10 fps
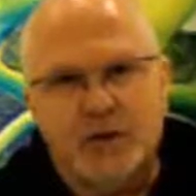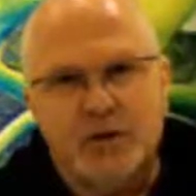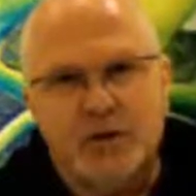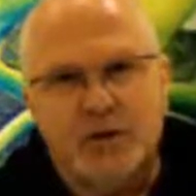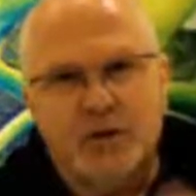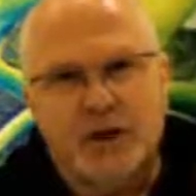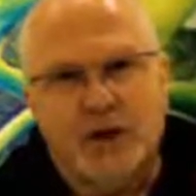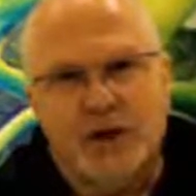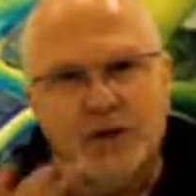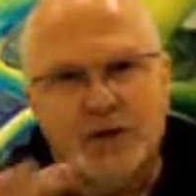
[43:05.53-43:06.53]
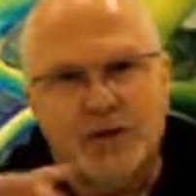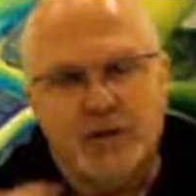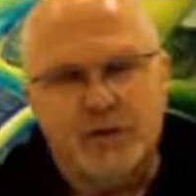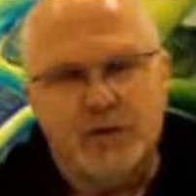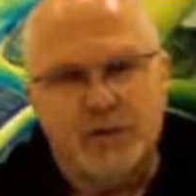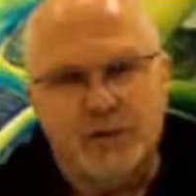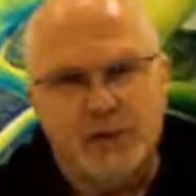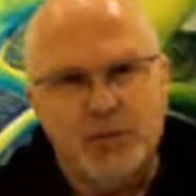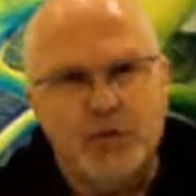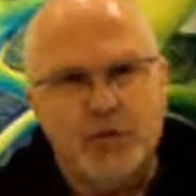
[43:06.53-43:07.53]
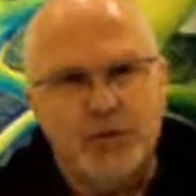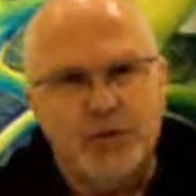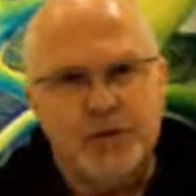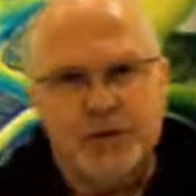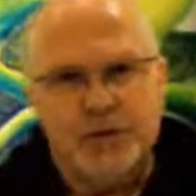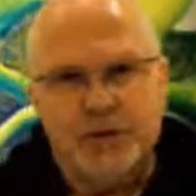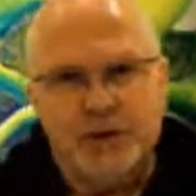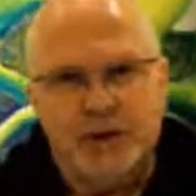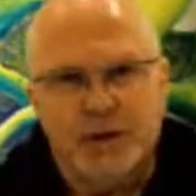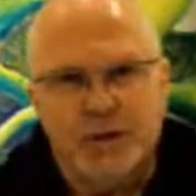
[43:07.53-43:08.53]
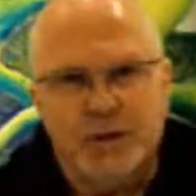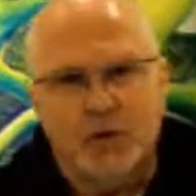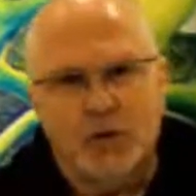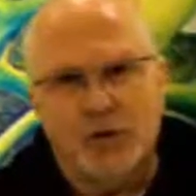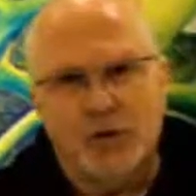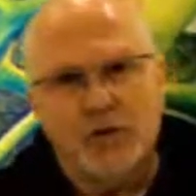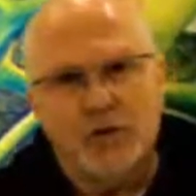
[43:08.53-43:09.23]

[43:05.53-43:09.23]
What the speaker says: different kinds of impulses or